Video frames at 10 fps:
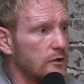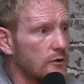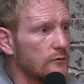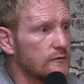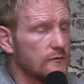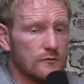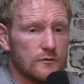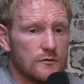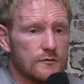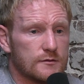you know,
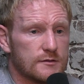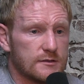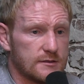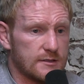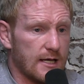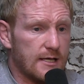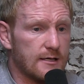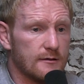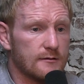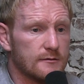
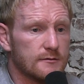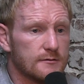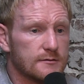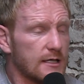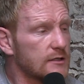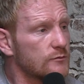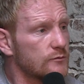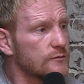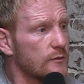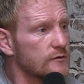take some
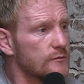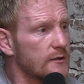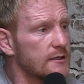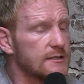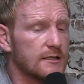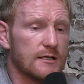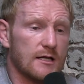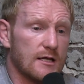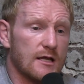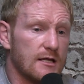responsibility.
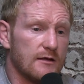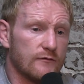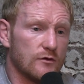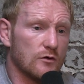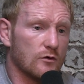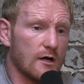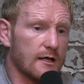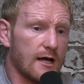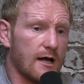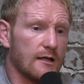And even you look at a
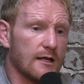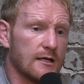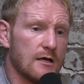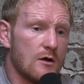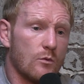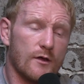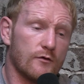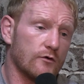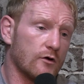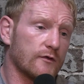guy, like,
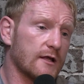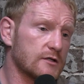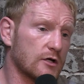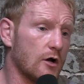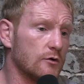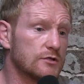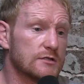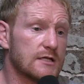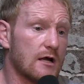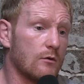whether or not that's a coaching
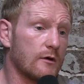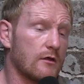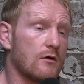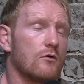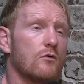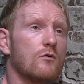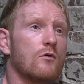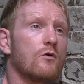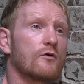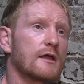style
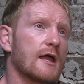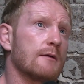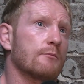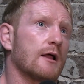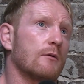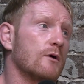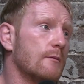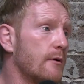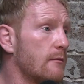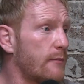or a game plan where
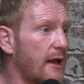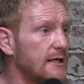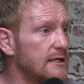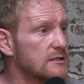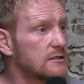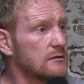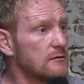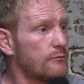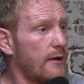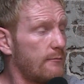Benny is
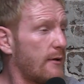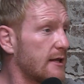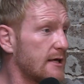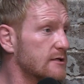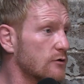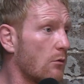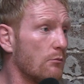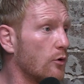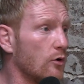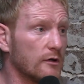
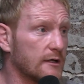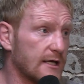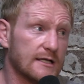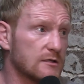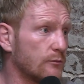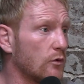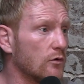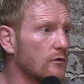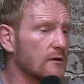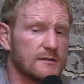on ball and he gets the
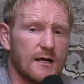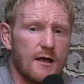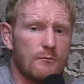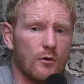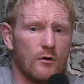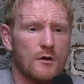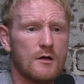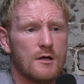ball all the time. But